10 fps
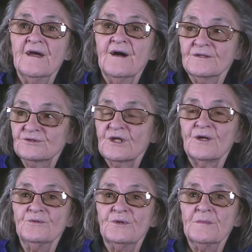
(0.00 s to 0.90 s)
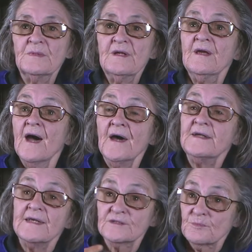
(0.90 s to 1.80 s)
I showed him, and
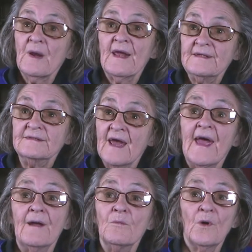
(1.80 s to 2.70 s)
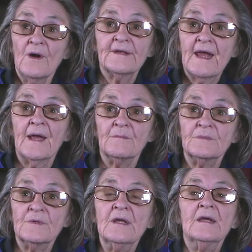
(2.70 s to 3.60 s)
he explained what had happened.